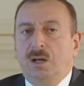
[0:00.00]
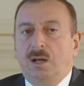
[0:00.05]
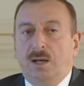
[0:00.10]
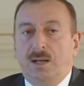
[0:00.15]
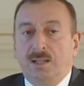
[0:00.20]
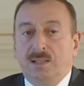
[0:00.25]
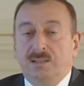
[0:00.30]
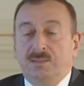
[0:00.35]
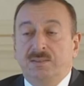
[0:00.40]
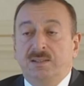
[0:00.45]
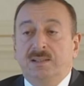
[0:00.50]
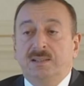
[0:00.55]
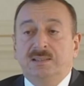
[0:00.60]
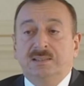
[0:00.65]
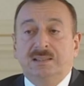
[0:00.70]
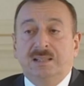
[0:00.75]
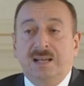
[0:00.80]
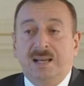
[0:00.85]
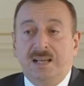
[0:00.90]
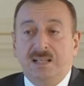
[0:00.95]
As far
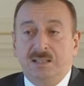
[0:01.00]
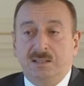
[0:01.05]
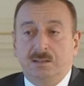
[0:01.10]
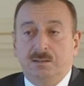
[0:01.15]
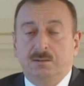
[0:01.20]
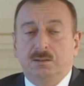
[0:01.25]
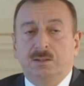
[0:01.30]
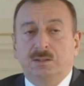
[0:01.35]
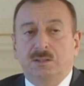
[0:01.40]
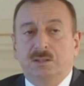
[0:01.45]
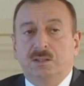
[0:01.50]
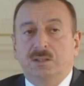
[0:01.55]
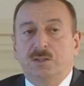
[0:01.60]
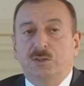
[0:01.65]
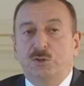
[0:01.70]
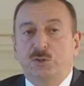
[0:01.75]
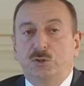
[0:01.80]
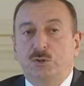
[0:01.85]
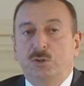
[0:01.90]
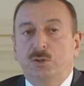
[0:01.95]
as gas is
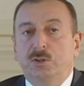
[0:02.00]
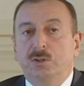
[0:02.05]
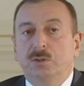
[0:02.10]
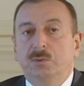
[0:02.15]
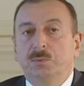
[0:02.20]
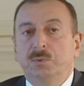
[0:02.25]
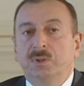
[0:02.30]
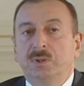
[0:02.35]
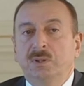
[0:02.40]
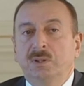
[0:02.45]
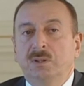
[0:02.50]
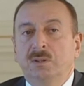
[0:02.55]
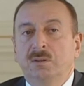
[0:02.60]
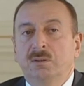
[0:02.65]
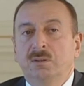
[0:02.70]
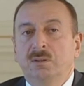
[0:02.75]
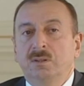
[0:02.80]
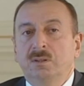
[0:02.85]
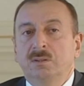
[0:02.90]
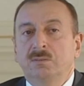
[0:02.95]
concerned, we
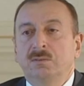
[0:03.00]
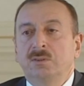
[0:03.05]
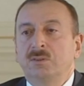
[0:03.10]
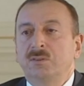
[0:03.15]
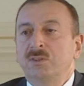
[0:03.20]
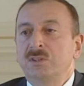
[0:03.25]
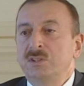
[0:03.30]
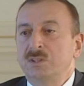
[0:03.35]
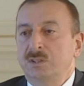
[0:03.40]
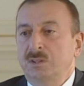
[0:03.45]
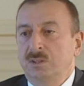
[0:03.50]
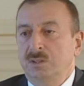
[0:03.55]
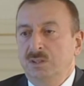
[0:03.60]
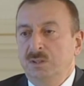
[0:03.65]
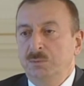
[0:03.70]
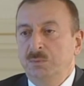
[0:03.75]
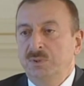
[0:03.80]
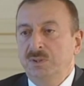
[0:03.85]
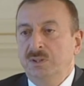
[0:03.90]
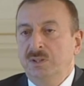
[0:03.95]
relatively
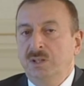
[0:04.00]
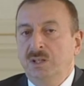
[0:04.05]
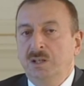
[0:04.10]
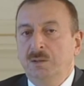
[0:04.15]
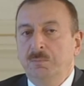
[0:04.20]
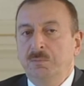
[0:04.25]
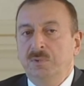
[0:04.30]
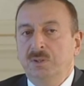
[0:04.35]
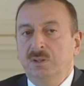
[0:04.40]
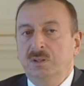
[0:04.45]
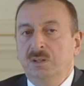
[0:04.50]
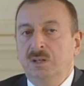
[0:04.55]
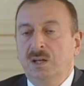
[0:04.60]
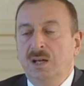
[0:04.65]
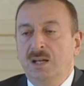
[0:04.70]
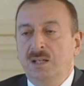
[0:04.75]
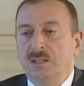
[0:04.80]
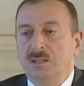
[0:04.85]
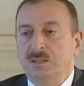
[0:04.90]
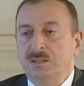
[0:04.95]
recently became a
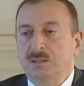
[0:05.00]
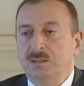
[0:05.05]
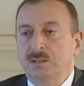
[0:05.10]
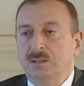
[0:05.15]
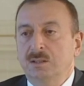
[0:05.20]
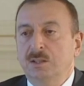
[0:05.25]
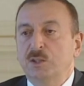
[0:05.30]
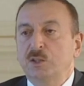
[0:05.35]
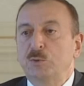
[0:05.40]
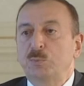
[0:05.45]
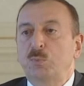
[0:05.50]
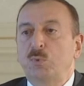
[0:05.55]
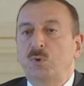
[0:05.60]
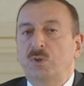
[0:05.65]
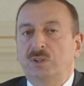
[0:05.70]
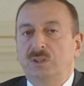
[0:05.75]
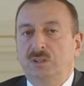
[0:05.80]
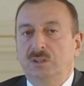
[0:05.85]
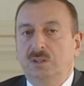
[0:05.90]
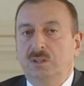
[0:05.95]
gas
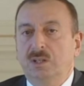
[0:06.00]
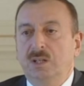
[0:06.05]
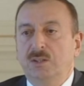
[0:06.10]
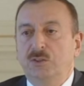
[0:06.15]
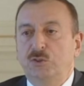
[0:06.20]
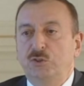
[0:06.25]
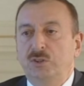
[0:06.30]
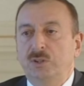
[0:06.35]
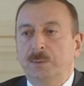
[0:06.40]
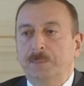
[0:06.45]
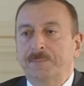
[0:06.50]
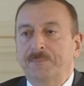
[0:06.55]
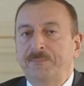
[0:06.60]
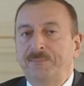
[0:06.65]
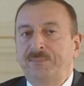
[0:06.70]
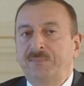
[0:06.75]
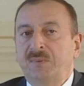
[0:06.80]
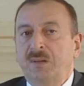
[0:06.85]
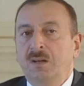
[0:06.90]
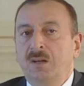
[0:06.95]
exporting country,
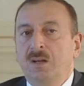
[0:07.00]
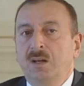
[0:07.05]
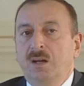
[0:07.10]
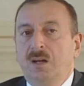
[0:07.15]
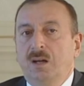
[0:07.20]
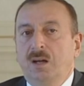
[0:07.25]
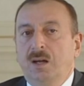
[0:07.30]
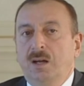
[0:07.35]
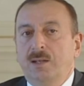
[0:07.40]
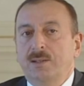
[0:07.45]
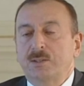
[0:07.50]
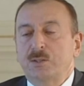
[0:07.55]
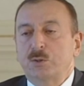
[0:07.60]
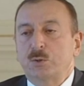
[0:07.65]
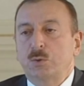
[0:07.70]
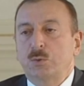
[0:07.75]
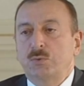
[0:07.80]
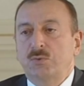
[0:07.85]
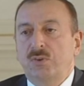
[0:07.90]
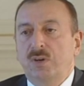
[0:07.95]
and
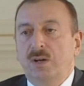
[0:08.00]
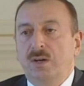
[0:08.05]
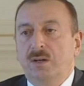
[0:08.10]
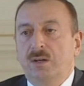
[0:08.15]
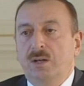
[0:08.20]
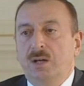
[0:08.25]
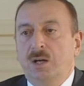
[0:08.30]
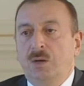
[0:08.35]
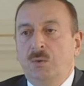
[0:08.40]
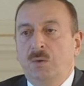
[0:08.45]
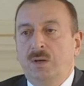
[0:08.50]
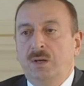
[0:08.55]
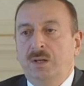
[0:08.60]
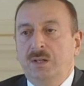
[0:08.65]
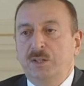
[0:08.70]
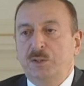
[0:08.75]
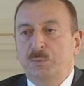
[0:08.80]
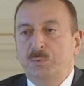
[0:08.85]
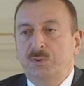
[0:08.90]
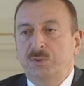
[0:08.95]
so far our
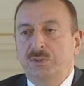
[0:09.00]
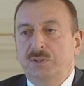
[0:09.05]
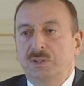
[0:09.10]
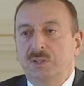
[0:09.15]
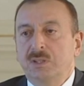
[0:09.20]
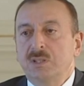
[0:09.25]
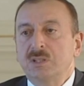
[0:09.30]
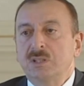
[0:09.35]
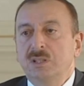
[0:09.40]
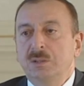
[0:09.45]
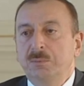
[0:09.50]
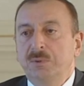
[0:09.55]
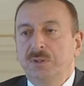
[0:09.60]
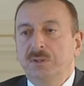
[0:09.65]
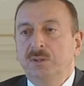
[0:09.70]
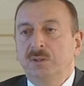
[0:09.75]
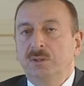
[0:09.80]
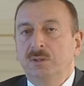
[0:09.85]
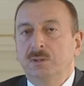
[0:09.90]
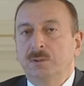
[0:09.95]
export is
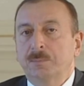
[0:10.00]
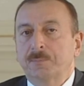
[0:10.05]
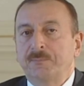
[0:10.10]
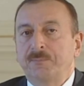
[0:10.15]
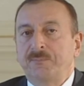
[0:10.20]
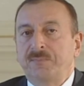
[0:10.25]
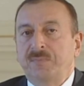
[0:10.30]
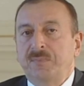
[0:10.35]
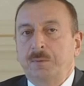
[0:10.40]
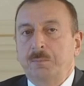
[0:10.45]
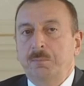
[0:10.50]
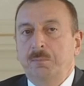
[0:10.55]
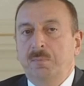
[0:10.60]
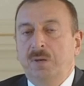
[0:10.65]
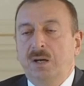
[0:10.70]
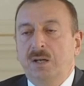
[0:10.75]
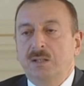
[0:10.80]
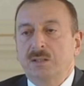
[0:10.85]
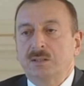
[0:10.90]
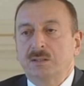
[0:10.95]
limited
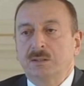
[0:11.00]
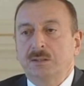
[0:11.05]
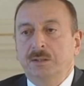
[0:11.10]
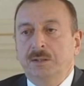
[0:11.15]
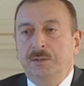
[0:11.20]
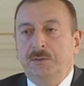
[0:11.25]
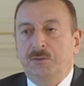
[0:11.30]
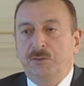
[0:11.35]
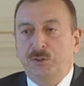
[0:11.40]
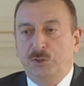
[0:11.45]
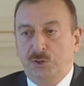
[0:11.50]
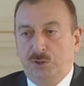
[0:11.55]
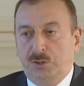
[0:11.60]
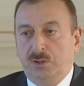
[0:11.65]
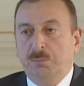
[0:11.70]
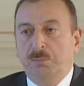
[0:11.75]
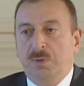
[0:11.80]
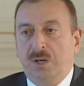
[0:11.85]
by the regional